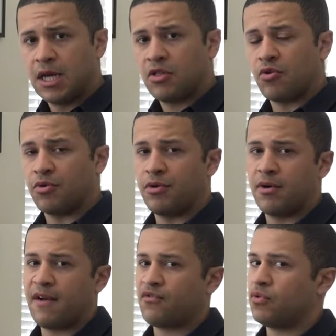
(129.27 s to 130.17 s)
So you
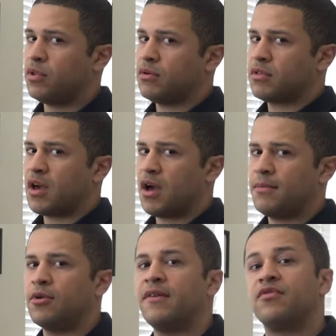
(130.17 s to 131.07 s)
don't have too little time,
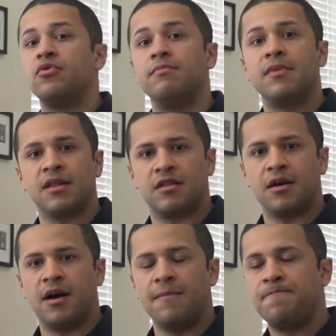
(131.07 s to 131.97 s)
you don't have too much
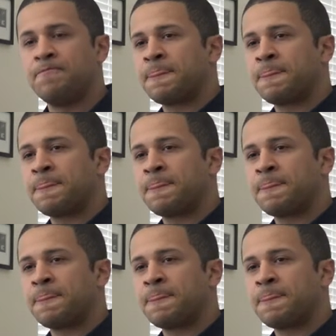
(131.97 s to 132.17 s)
time.